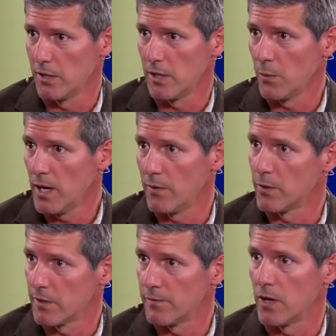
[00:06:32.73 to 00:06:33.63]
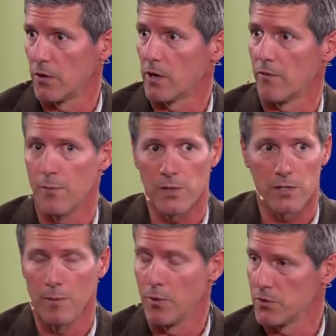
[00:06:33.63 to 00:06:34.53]
that we have with the federal governments
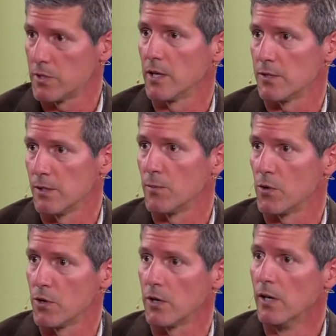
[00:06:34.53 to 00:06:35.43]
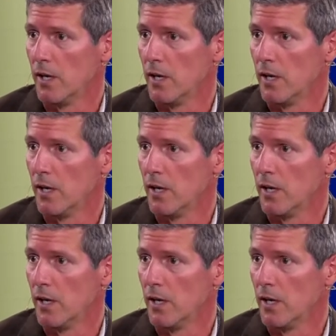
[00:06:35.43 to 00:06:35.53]
on both sides of the border,